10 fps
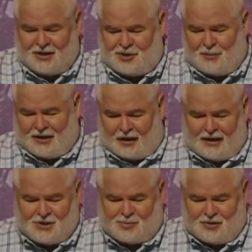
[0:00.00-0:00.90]
to be
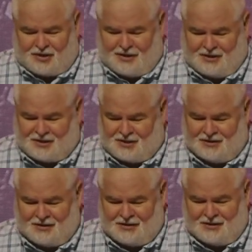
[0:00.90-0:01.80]
cleansed with these.
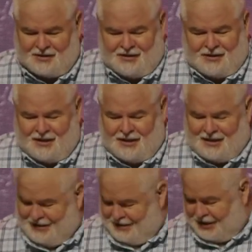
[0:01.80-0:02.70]

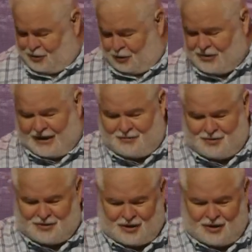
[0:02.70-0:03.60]
I told you I was
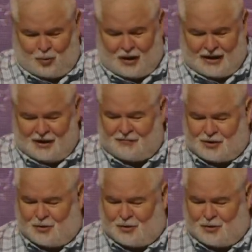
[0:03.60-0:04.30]
going to tell you why I love the